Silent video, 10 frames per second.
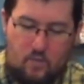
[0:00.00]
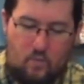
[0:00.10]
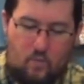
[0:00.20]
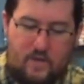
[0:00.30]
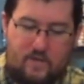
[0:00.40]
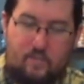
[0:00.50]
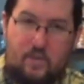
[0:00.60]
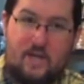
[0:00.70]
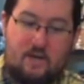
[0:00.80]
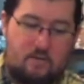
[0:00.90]
1
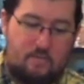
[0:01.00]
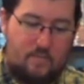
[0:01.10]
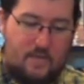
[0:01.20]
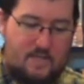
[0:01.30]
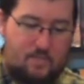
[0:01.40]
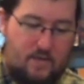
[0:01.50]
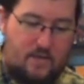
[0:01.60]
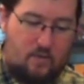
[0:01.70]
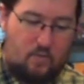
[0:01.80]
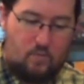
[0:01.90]
player has
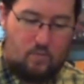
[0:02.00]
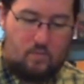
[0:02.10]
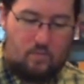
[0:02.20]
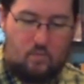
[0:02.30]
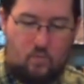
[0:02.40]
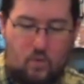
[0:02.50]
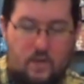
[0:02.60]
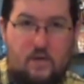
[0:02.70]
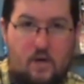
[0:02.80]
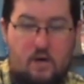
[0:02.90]
played
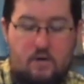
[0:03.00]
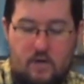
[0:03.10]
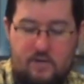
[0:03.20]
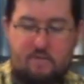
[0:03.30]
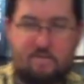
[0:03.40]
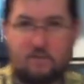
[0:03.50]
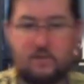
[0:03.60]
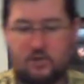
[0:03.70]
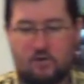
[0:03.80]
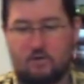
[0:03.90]
1 card on their
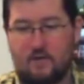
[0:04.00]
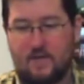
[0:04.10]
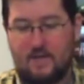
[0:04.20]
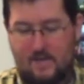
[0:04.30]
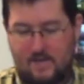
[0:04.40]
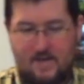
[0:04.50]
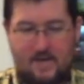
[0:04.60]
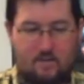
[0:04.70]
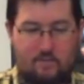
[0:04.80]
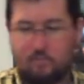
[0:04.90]
first turn.
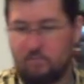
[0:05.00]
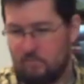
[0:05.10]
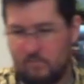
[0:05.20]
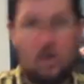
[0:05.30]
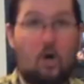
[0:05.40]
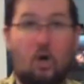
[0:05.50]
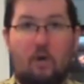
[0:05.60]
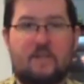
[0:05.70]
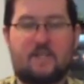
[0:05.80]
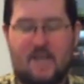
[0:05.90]
And all
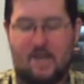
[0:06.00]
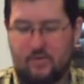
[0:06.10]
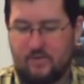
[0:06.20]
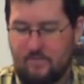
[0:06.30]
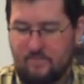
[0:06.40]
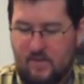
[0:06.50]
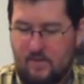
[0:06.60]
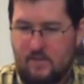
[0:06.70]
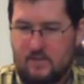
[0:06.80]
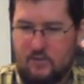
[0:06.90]
this has happened.
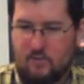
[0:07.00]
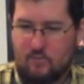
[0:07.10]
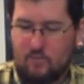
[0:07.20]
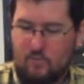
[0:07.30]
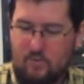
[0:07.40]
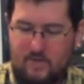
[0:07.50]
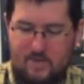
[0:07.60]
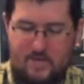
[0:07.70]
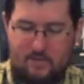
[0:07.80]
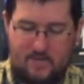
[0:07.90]
So I'm
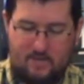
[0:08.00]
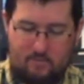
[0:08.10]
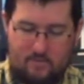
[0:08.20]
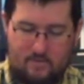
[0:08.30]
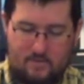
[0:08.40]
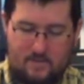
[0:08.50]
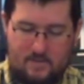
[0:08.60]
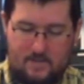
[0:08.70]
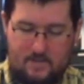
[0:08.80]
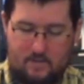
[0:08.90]
now down
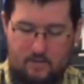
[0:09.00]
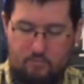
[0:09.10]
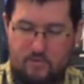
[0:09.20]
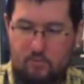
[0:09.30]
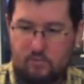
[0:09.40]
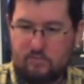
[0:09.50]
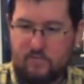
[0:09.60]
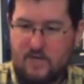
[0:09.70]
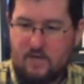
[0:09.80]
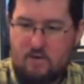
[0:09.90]
3 gold over
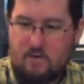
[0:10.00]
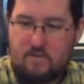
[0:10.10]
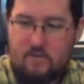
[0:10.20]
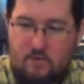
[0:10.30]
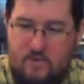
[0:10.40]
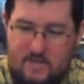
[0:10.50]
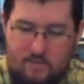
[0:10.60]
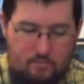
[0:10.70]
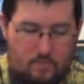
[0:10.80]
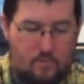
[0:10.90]
here. Gurki's down
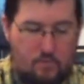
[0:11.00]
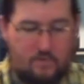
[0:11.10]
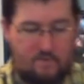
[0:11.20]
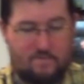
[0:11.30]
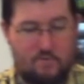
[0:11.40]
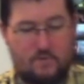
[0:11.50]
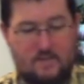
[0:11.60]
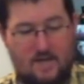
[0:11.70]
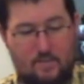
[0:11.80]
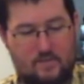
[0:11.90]
3 gold. And Fiona's
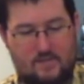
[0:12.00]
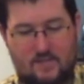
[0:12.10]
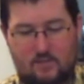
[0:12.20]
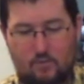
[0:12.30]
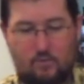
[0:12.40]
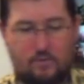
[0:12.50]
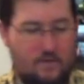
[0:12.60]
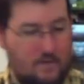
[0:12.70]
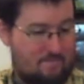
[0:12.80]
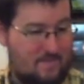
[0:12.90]
up 6 gold.
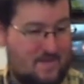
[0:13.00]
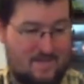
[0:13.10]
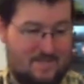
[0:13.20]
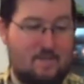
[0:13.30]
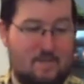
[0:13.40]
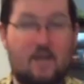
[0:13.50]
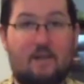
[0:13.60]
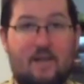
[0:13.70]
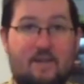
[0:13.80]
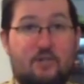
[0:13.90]
It seems
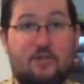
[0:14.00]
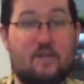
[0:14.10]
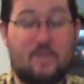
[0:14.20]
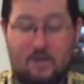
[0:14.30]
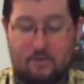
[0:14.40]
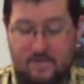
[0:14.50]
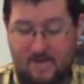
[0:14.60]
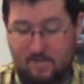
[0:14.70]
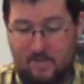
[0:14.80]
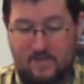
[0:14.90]
unlikely she's going to be out of the
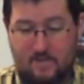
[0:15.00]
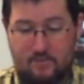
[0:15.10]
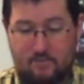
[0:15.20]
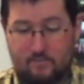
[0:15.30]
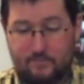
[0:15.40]
game anytime soon.